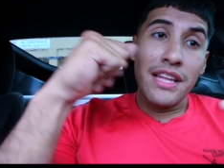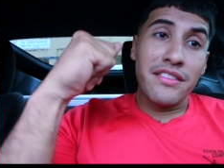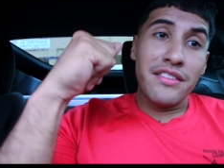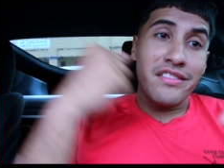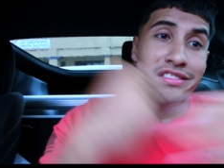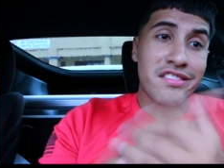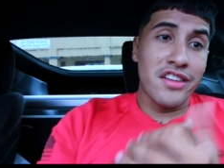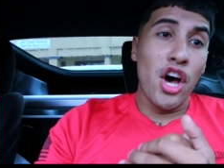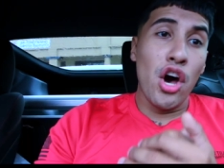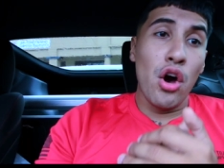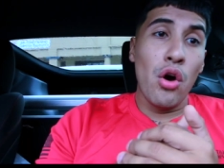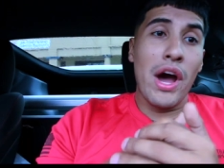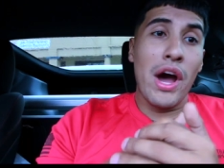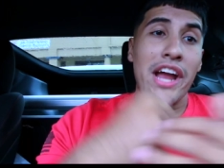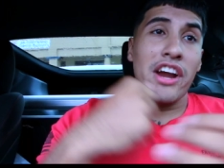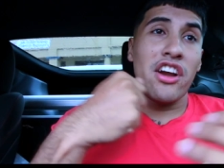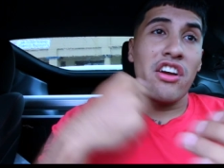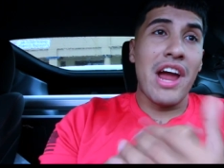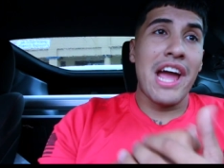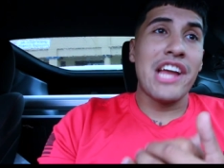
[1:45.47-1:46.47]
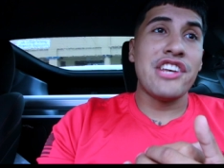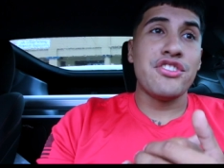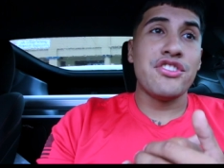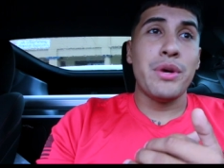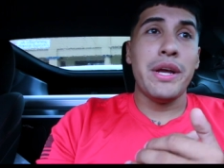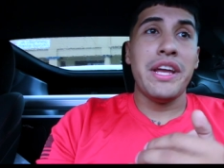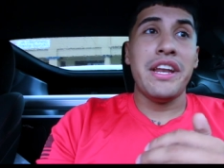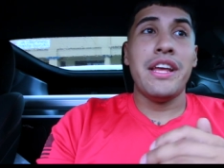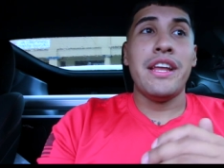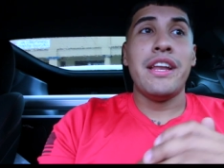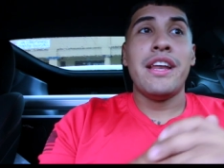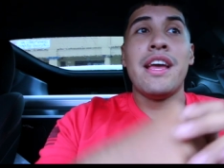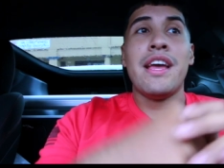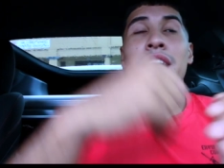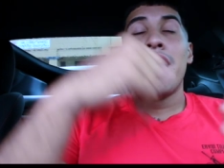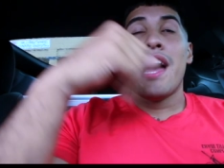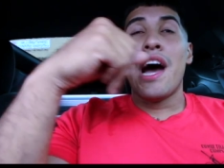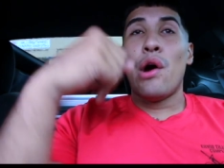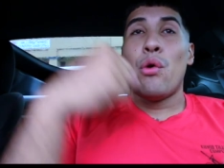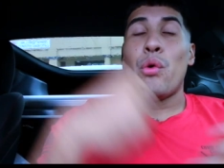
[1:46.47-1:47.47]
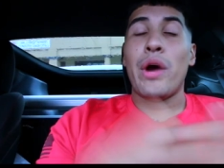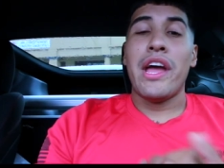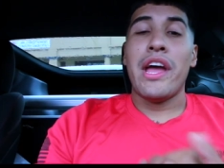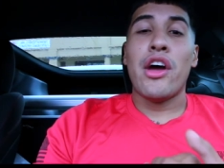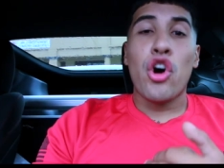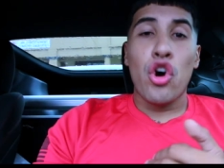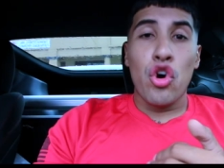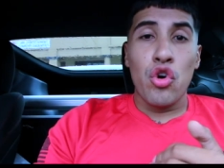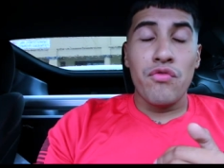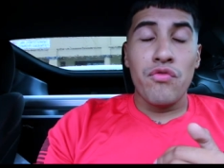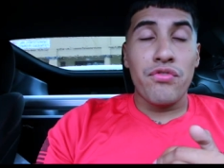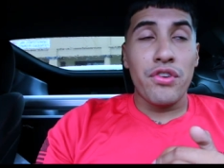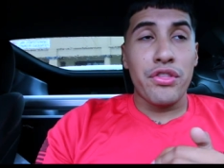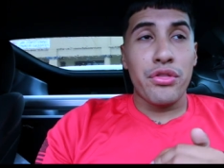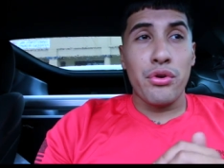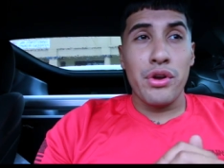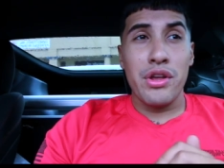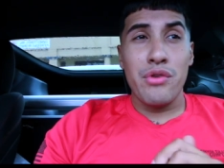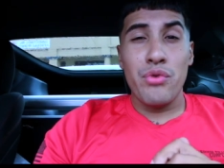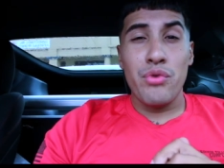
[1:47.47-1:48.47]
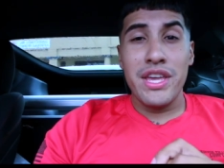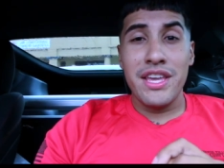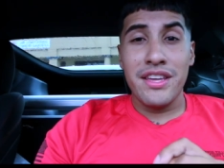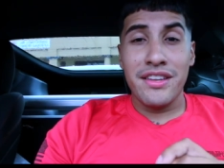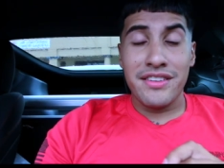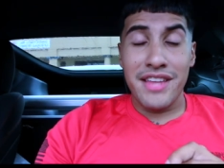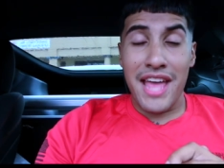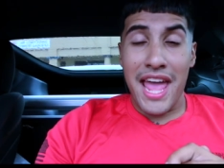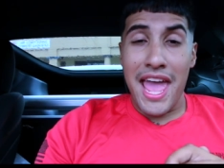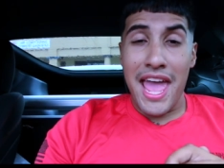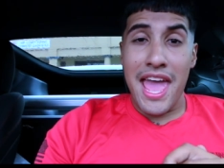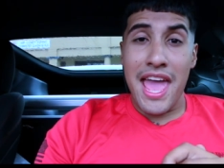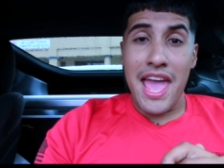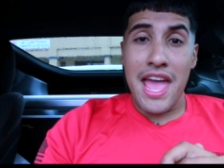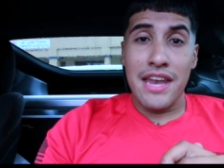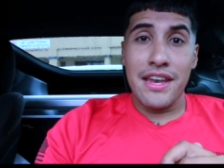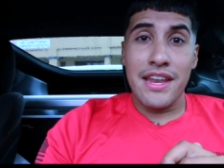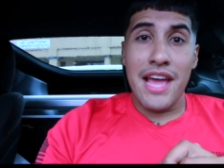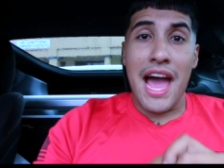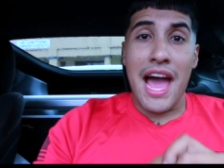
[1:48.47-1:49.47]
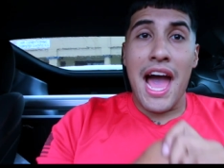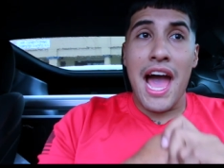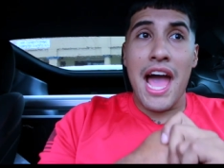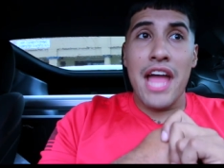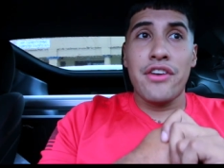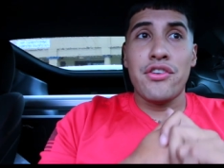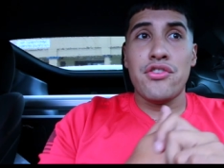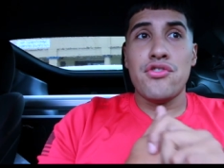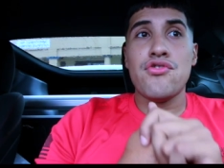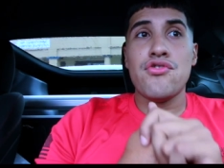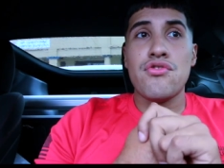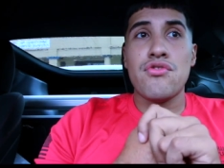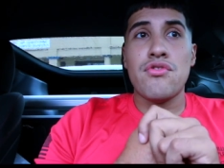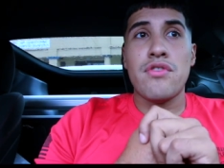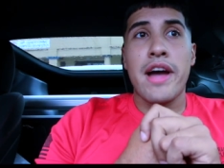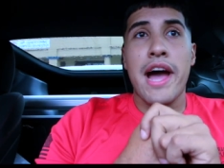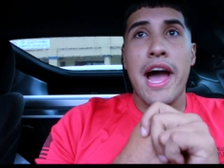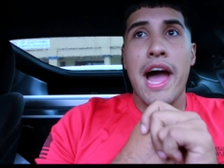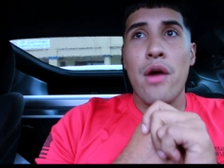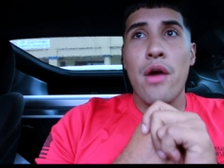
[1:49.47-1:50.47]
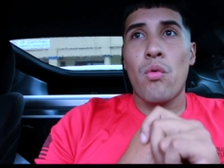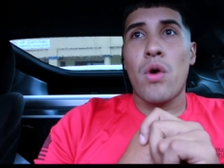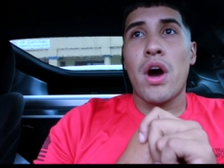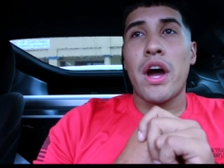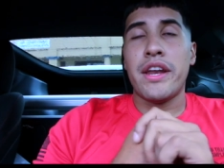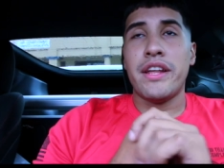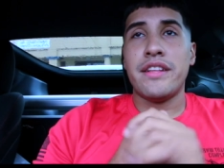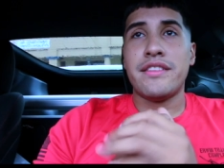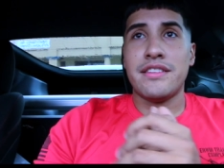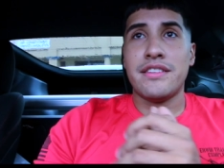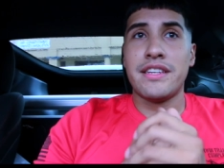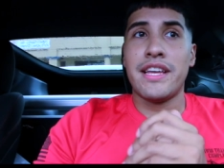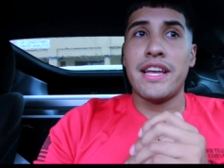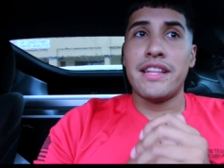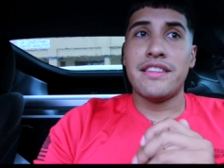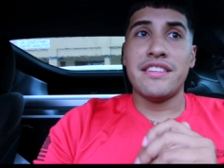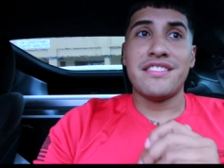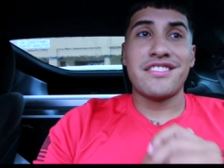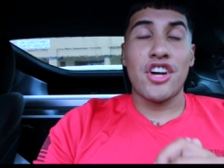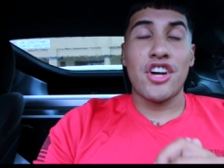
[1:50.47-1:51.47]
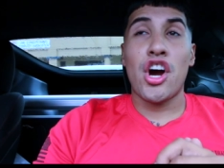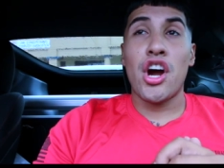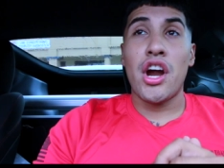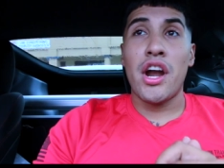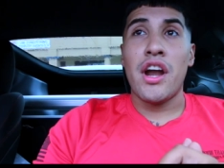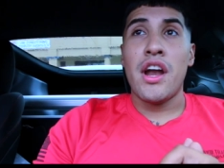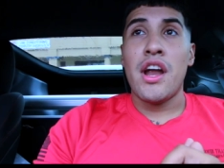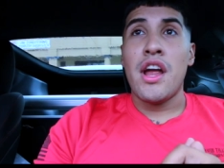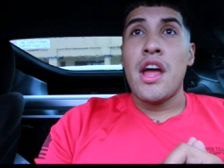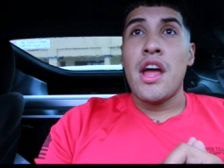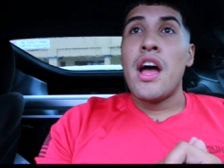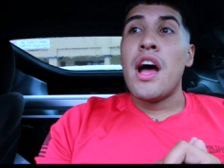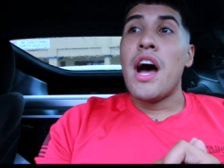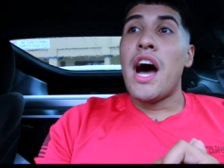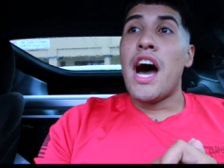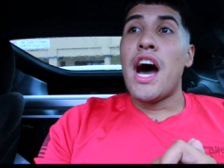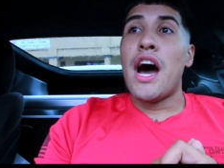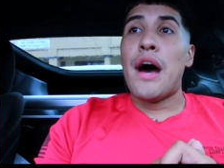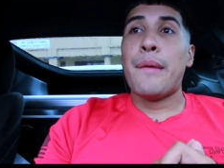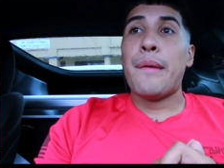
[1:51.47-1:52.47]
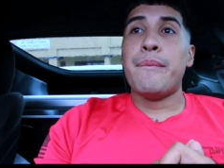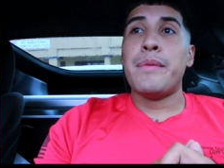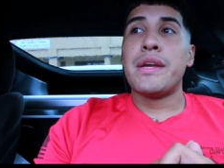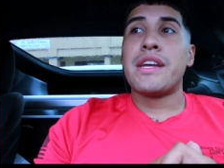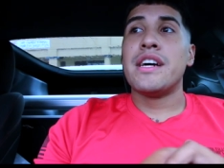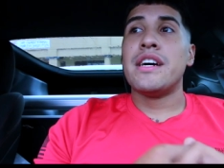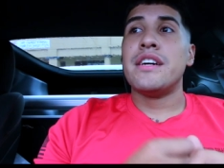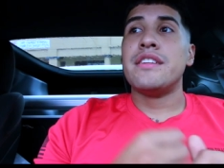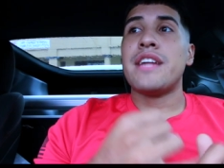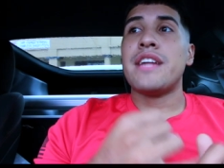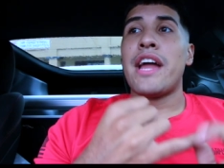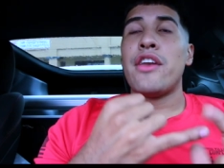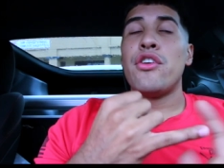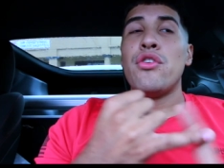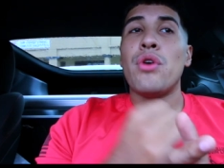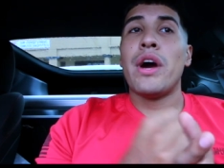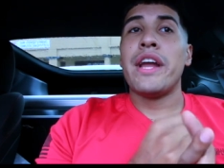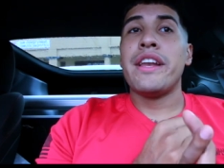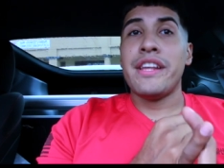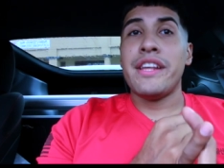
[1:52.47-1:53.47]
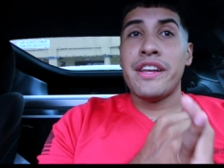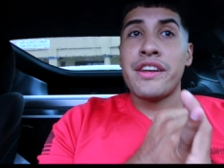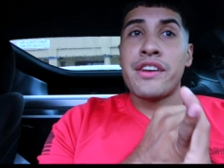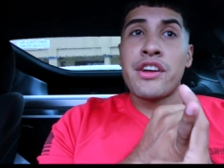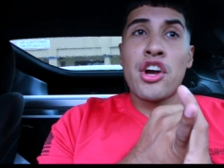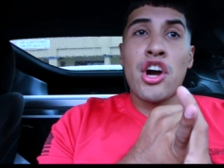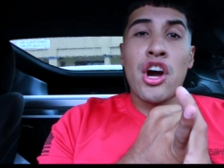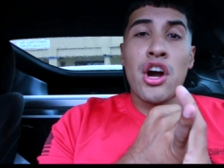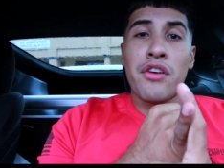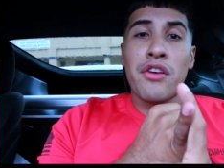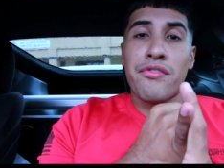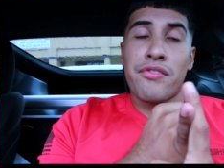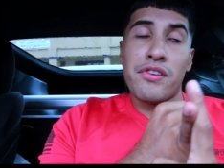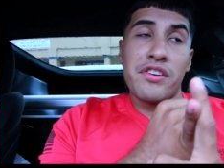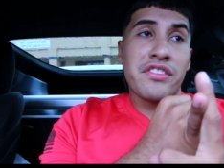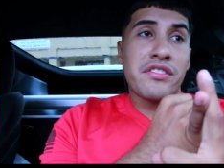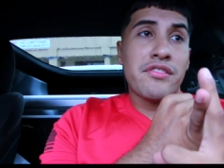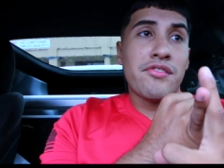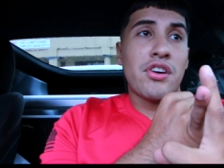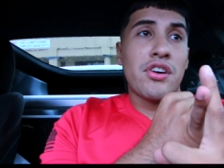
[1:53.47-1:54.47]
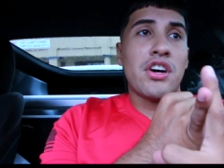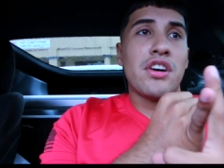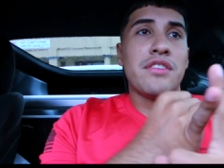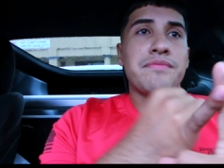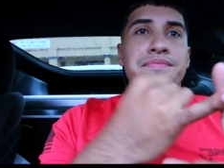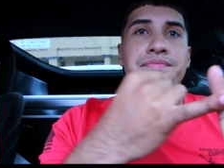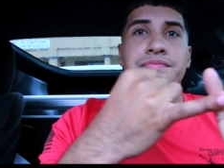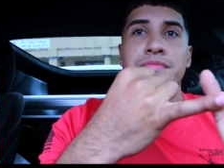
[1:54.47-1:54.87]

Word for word: So I graduated, I went home for three weeks, and I knew I wanted to get this car um, because I knew I needed a car first of all,